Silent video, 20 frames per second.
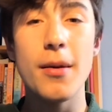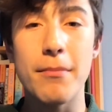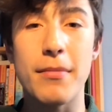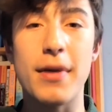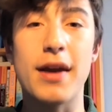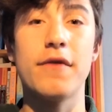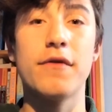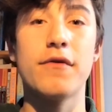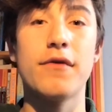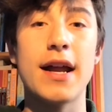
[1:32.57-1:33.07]

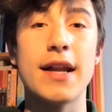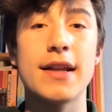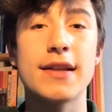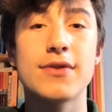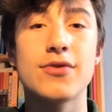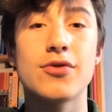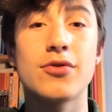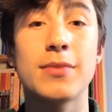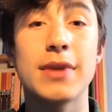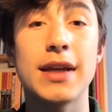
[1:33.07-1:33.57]
my
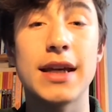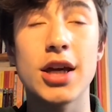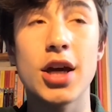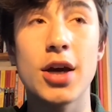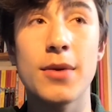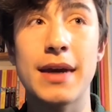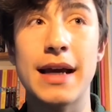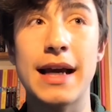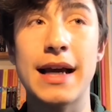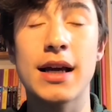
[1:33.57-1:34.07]
friends, normally
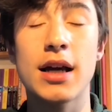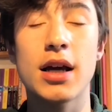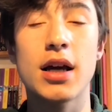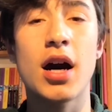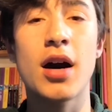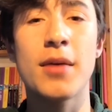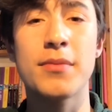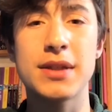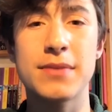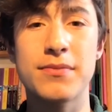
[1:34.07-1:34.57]
going
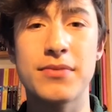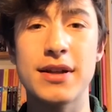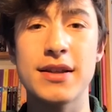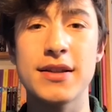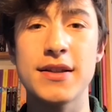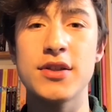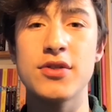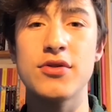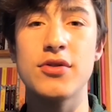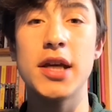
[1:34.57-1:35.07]
up to
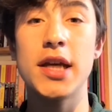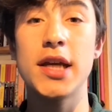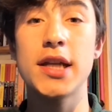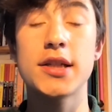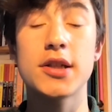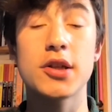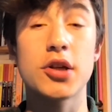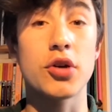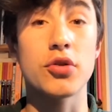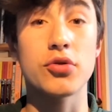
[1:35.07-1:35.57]
Prince Street
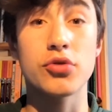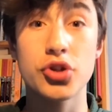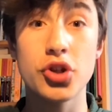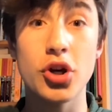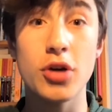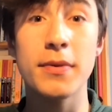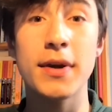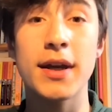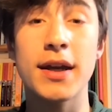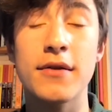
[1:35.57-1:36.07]
to go
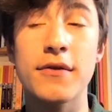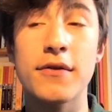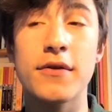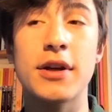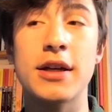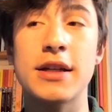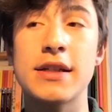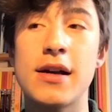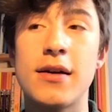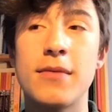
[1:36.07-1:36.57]
shopping, for
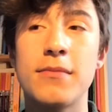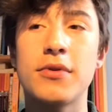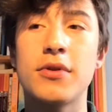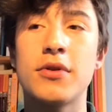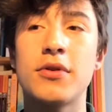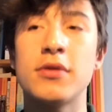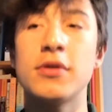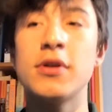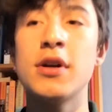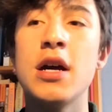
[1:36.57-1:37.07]

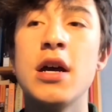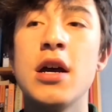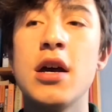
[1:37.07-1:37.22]
example.